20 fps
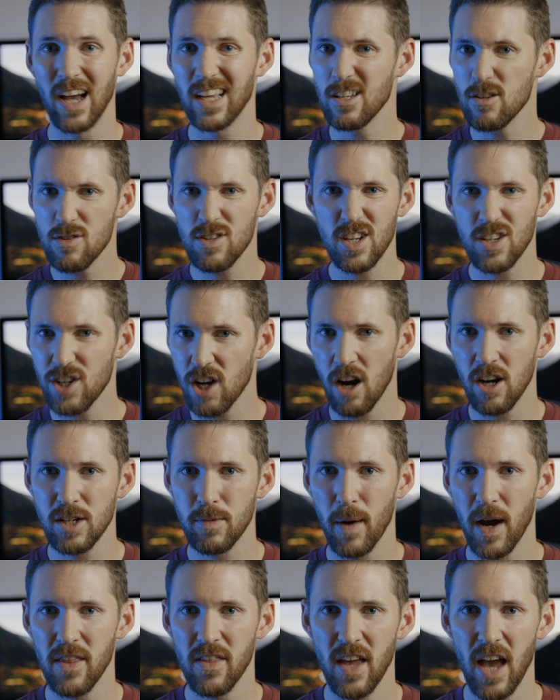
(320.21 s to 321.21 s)
I used to charge
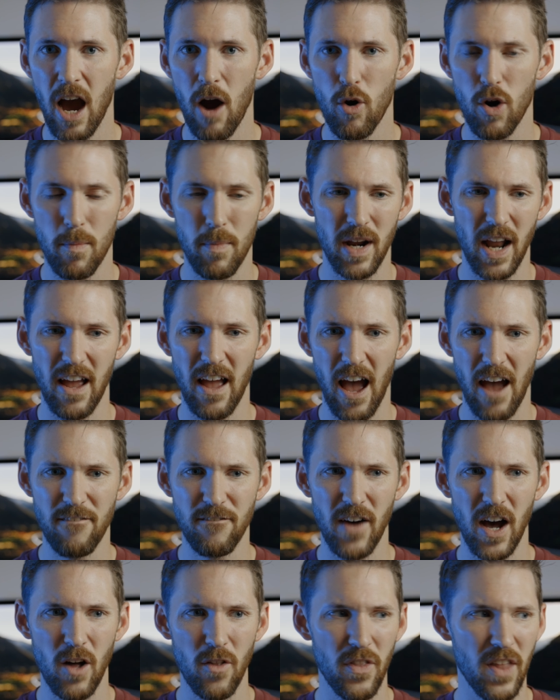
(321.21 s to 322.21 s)
by the hour, but I
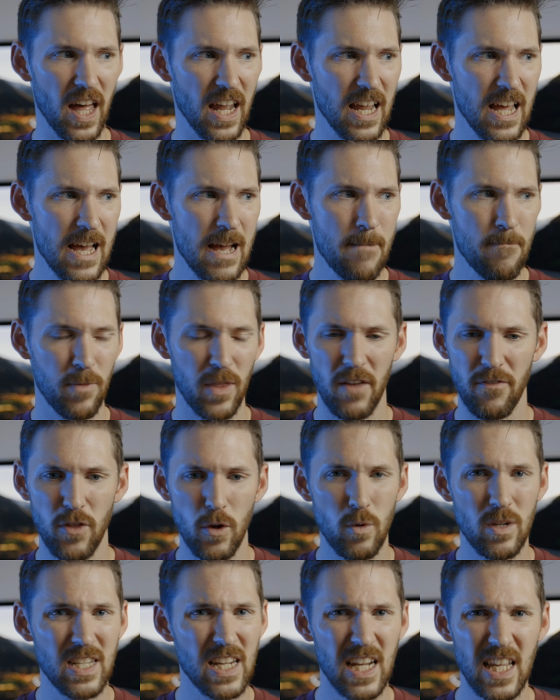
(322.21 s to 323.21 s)
found that if
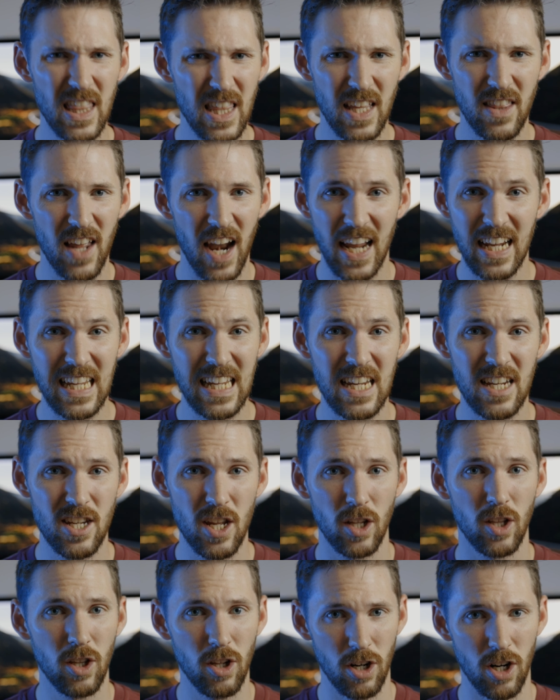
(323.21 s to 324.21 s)
there was anything that I needed
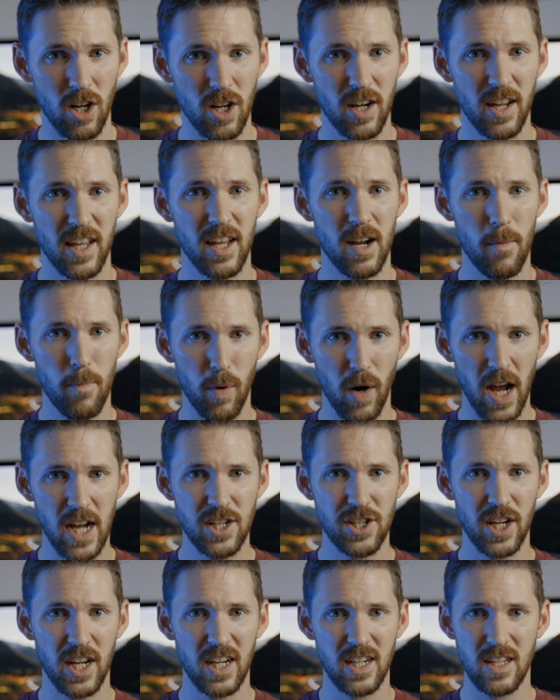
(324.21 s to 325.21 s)
to learn in a
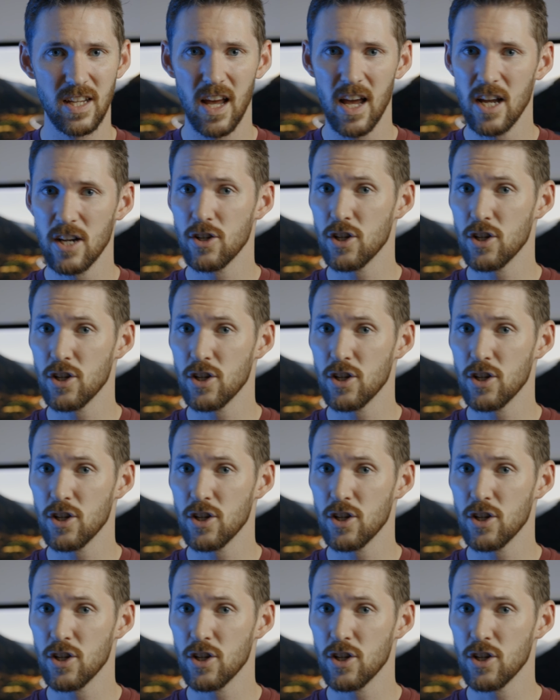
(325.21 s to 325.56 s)
project,